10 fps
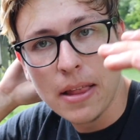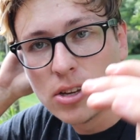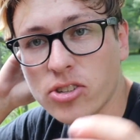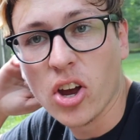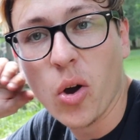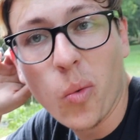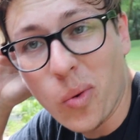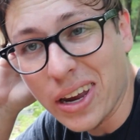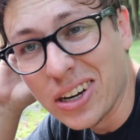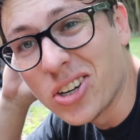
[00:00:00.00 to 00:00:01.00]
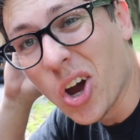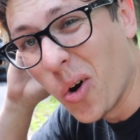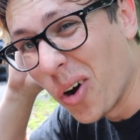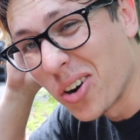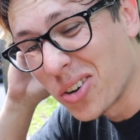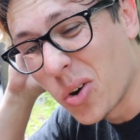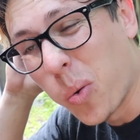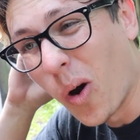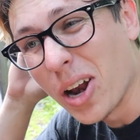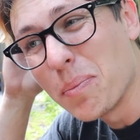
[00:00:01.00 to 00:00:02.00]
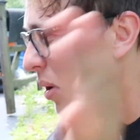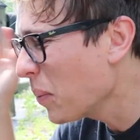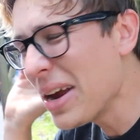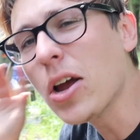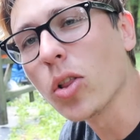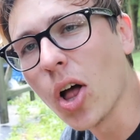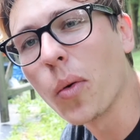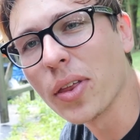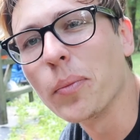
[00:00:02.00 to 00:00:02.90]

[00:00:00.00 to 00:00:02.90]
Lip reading: so we can go quite a bit. We can go lower than